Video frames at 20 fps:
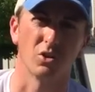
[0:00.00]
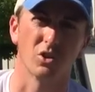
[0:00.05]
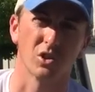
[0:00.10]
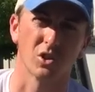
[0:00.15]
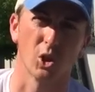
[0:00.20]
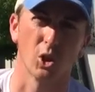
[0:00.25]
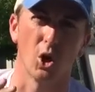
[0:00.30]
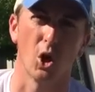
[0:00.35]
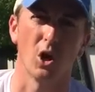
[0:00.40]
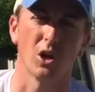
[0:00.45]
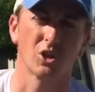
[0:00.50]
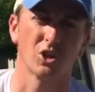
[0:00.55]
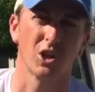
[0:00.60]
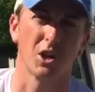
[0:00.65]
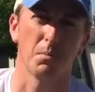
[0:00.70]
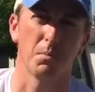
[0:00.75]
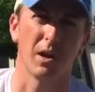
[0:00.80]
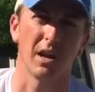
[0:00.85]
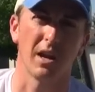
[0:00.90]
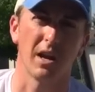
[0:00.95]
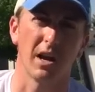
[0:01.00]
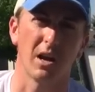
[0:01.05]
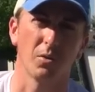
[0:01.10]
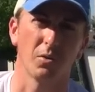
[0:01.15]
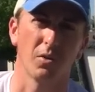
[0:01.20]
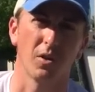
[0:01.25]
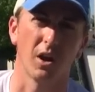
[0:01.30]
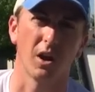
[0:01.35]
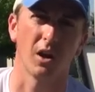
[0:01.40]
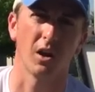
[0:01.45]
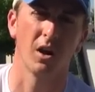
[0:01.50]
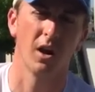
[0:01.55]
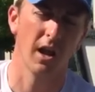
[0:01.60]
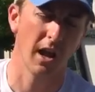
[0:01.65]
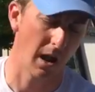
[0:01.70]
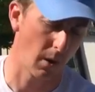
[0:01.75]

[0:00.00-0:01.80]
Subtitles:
just launch that bait out there.